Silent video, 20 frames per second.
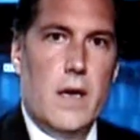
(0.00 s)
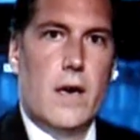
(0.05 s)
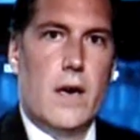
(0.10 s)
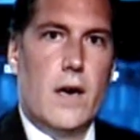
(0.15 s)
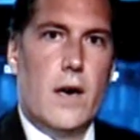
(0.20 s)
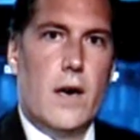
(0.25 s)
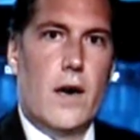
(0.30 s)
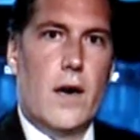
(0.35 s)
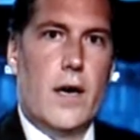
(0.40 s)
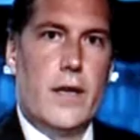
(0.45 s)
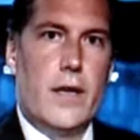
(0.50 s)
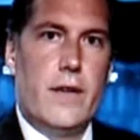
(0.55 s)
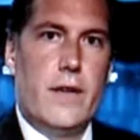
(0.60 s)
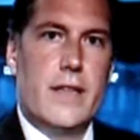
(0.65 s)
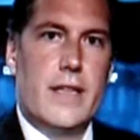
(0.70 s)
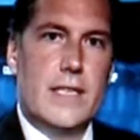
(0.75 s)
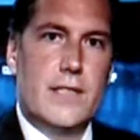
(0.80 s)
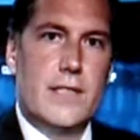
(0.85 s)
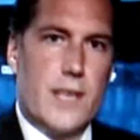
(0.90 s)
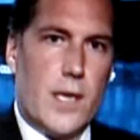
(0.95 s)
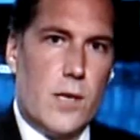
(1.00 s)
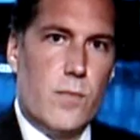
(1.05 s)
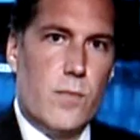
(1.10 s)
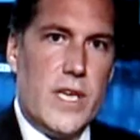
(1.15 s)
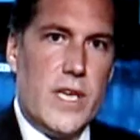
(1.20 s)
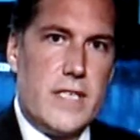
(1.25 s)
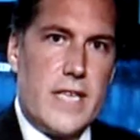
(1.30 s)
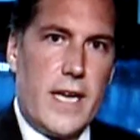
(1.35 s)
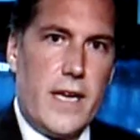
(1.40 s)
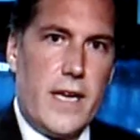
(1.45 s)
On the
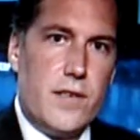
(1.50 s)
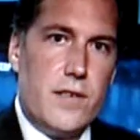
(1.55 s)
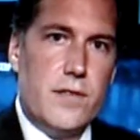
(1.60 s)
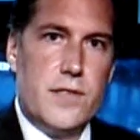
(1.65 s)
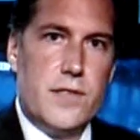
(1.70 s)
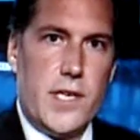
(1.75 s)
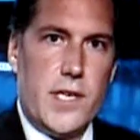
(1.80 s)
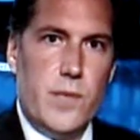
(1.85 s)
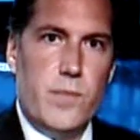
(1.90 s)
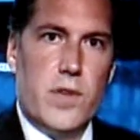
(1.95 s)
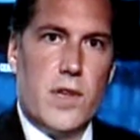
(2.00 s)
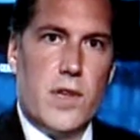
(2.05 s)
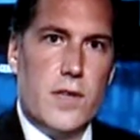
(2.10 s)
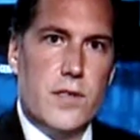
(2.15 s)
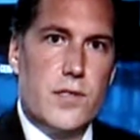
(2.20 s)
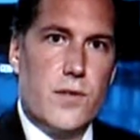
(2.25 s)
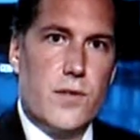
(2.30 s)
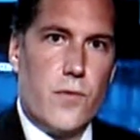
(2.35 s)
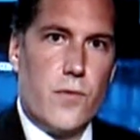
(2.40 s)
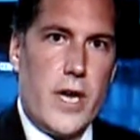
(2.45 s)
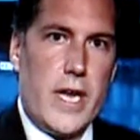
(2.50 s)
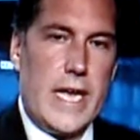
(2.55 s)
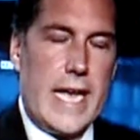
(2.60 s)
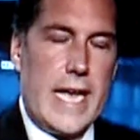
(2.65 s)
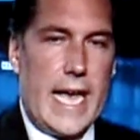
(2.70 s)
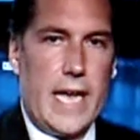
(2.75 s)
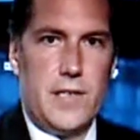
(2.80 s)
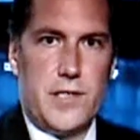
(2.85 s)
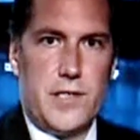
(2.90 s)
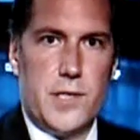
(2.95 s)
settlement date
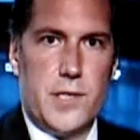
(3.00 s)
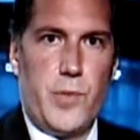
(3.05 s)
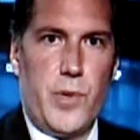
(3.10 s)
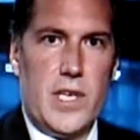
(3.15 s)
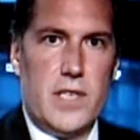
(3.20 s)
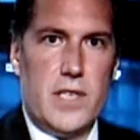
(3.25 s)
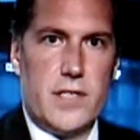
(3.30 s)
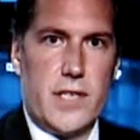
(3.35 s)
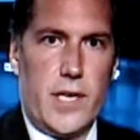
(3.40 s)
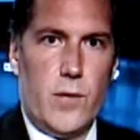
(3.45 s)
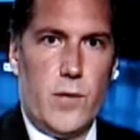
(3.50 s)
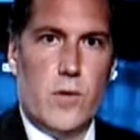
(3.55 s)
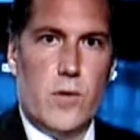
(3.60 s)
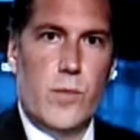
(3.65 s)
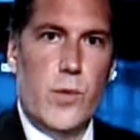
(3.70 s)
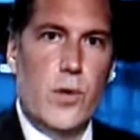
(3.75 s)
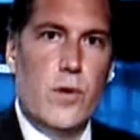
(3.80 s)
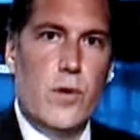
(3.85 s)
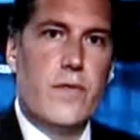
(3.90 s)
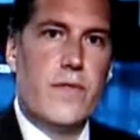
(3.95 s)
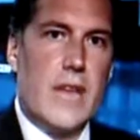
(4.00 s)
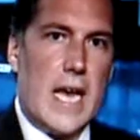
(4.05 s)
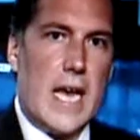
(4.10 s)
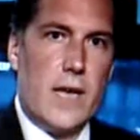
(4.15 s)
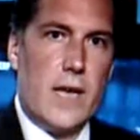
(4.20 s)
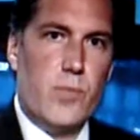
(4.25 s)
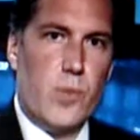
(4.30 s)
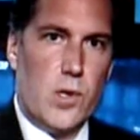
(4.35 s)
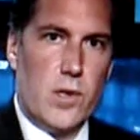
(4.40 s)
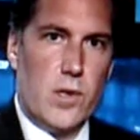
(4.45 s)
T+3, HSBC will move
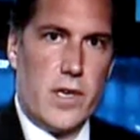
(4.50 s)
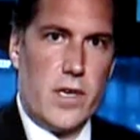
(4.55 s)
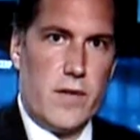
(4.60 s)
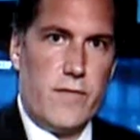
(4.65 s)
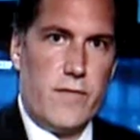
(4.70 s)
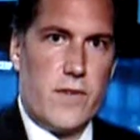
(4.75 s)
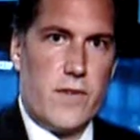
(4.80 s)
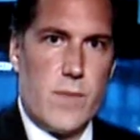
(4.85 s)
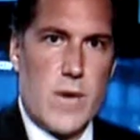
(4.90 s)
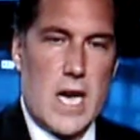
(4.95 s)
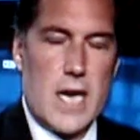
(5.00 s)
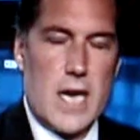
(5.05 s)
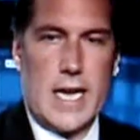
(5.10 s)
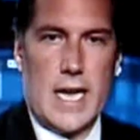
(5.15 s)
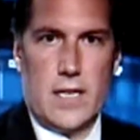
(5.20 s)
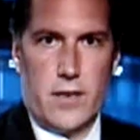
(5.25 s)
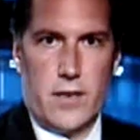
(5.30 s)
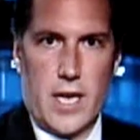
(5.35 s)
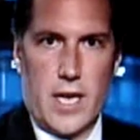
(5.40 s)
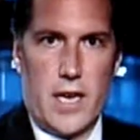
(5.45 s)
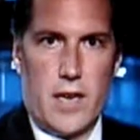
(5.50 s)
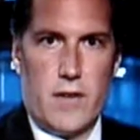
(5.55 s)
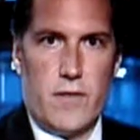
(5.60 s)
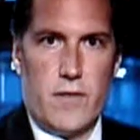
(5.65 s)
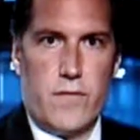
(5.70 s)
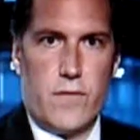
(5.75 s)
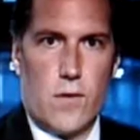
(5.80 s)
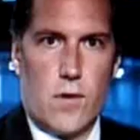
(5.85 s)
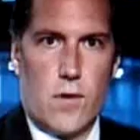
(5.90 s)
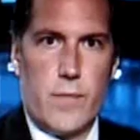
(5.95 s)
that bullion from
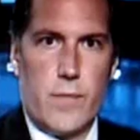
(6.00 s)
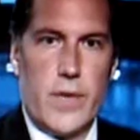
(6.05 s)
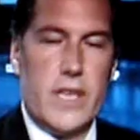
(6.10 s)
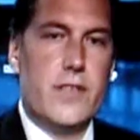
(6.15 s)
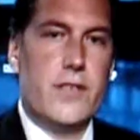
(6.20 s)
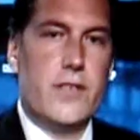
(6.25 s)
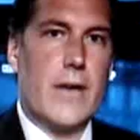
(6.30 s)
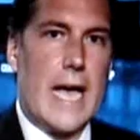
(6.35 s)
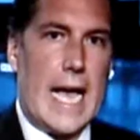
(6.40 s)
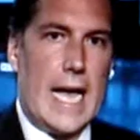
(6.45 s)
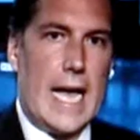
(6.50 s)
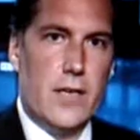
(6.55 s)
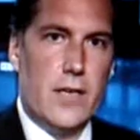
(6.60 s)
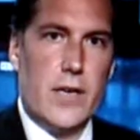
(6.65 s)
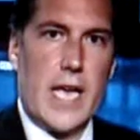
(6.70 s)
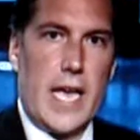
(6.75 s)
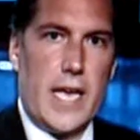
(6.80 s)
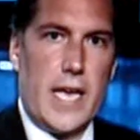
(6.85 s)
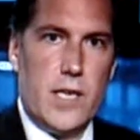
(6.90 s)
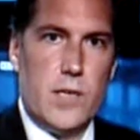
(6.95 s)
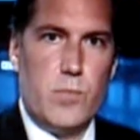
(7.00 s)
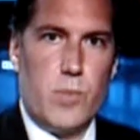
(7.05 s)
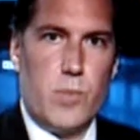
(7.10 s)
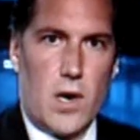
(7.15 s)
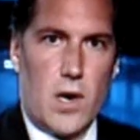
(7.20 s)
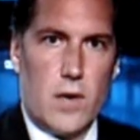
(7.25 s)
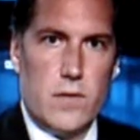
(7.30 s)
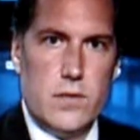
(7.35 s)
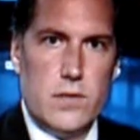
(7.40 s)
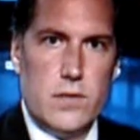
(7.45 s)
unallocated form into allocated
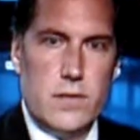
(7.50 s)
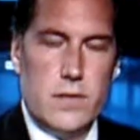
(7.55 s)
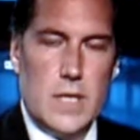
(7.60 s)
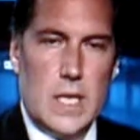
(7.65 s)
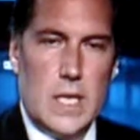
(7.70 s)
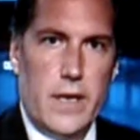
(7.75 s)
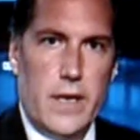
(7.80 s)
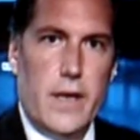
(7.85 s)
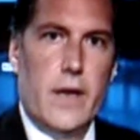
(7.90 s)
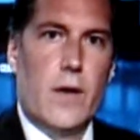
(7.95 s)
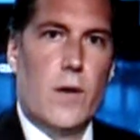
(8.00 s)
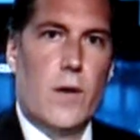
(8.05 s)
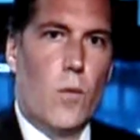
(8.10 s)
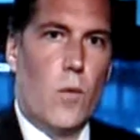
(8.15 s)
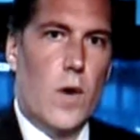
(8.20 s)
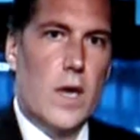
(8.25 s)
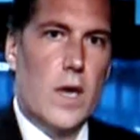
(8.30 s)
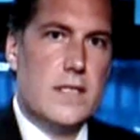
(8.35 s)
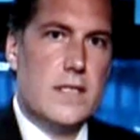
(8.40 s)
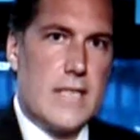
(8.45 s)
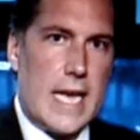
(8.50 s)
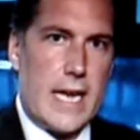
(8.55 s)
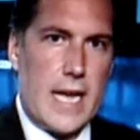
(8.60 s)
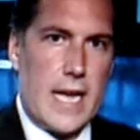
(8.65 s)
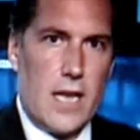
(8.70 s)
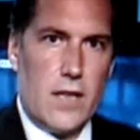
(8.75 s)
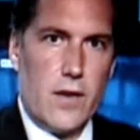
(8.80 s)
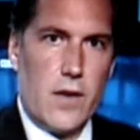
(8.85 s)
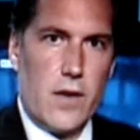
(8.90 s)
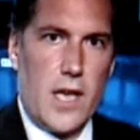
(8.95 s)
bars. Once that
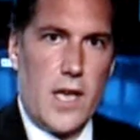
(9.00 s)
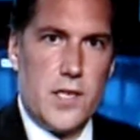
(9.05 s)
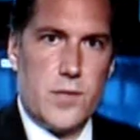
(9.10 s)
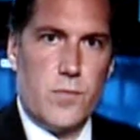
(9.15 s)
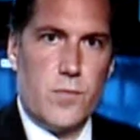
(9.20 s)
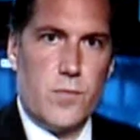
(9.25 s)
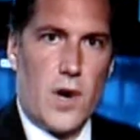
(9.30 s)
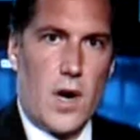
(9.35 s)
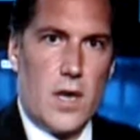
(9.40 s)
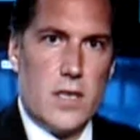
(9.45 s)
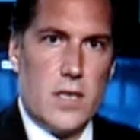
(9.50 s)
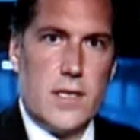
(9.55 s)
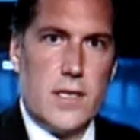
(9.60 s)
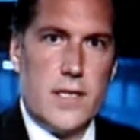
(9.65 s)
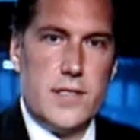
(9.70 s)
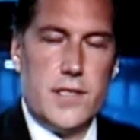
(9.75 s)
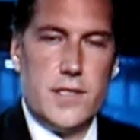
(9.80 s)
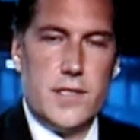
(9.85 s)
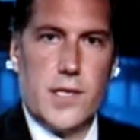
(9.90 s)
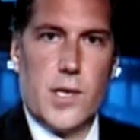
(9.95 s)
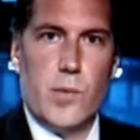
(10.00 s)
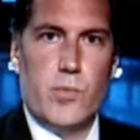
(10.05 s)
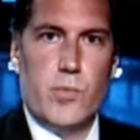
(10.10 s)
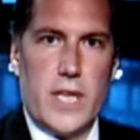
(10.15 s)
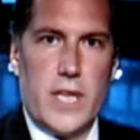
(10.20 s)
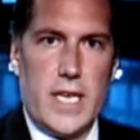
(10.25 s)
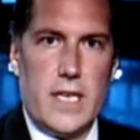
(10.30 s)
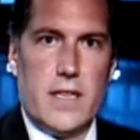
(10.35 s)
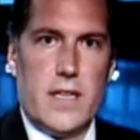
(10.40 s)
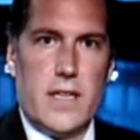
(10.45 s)
allocation process is
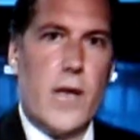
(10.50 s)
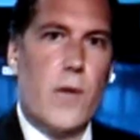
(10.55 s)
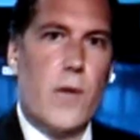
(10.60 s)
complete, they